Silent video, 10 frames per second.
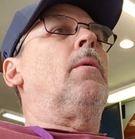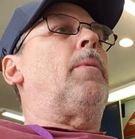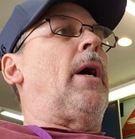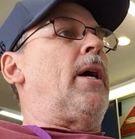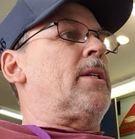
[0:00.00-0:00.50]

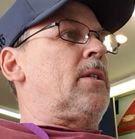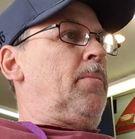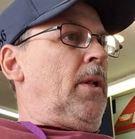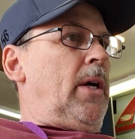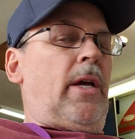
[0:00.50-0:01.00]

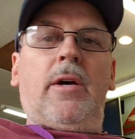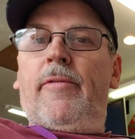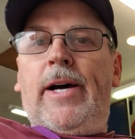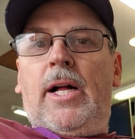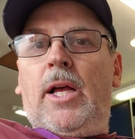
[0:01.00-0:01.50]
possibly
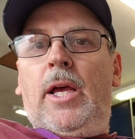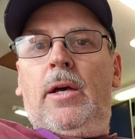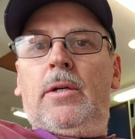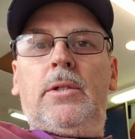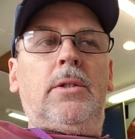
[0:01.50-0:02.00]
Eagle Valley.
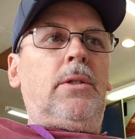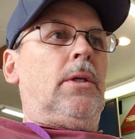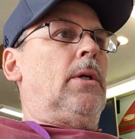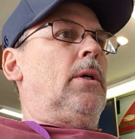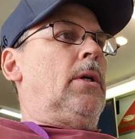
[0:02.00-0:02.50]

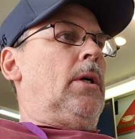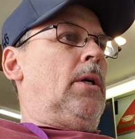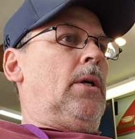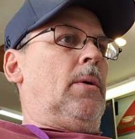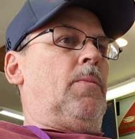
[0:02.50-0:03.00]

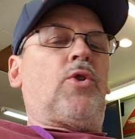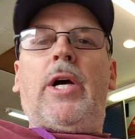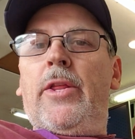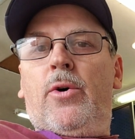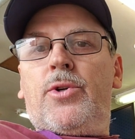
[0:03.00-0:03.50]

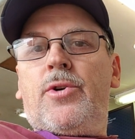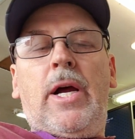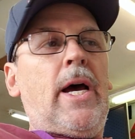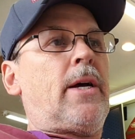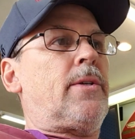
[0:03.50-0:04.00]
Try those
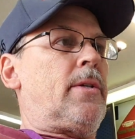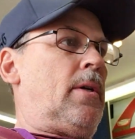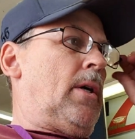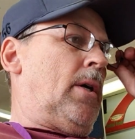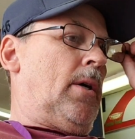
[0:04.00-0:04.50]
tracks.
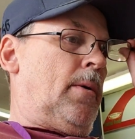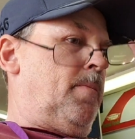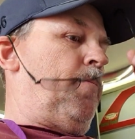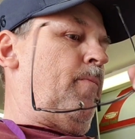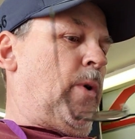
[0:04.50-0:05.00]

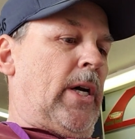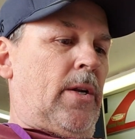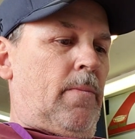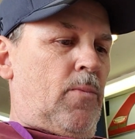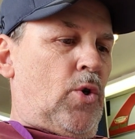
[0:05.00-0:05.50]
We
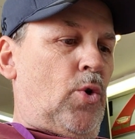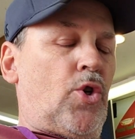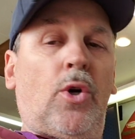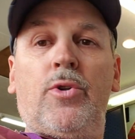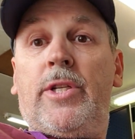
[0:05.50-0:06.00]
got 2
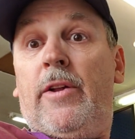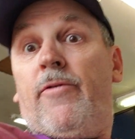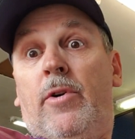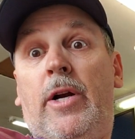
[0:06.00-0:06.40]
shows set for